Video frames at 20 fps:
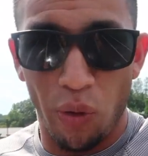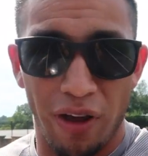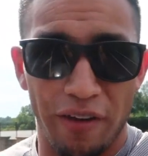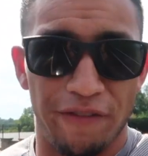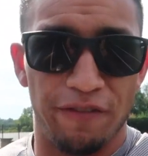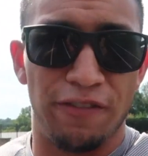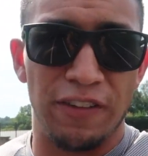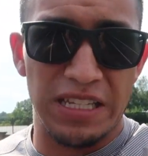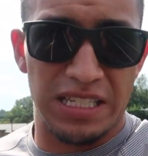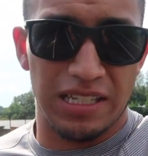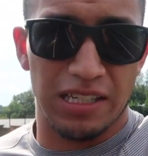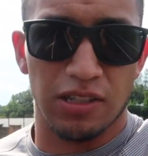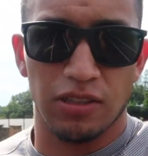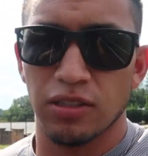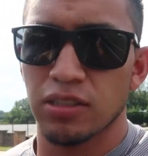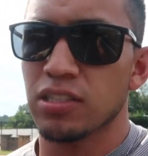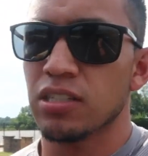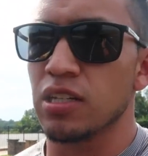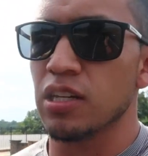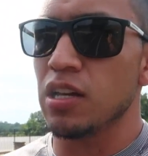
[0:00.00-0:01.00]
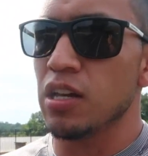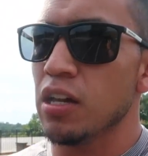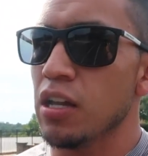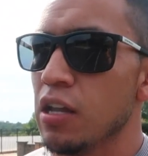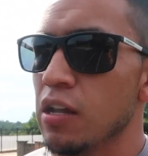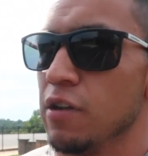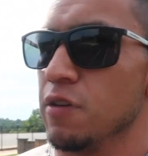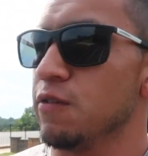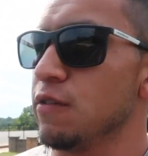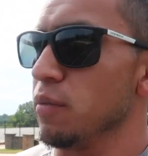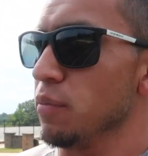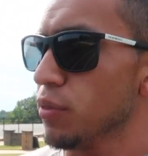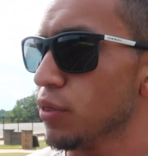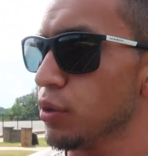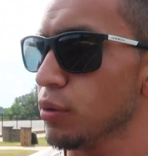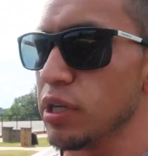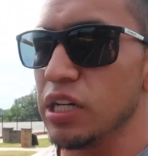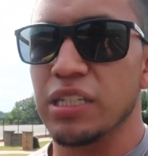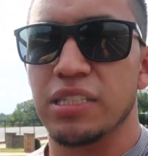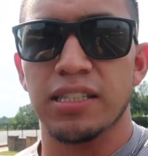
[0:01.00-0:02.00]
we have physicals from
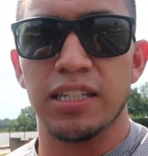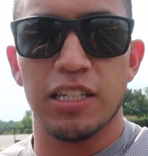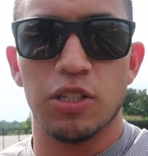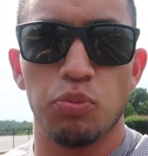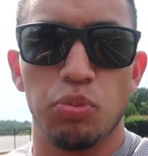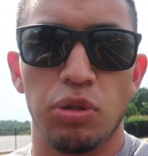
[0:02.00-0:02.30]
3 to 6